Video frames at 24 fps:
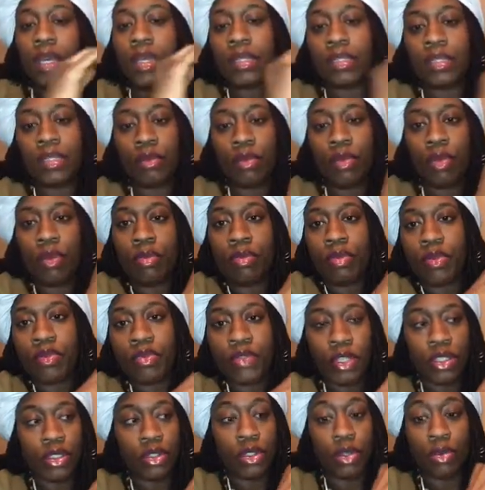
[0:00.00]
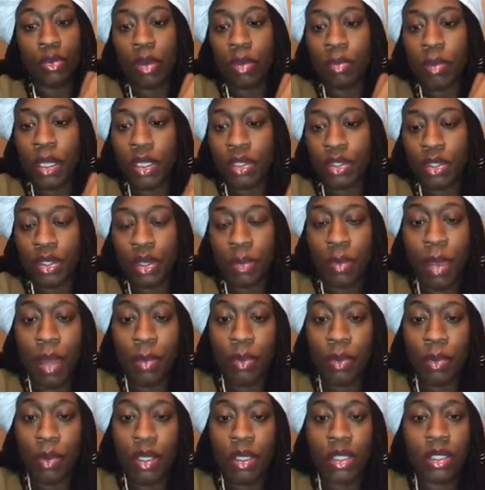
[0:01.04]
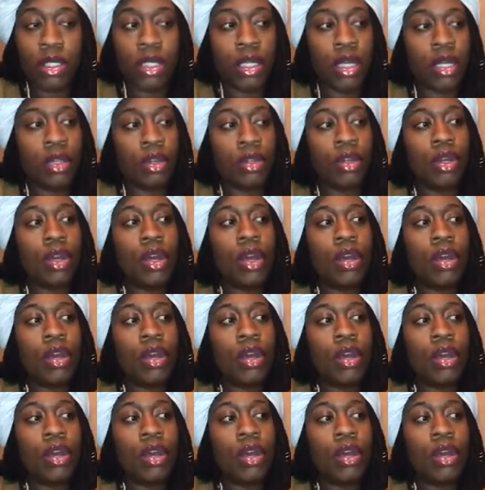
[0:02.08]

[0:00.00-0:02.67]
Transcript: to more professional. You want to make sure your paperwork is together.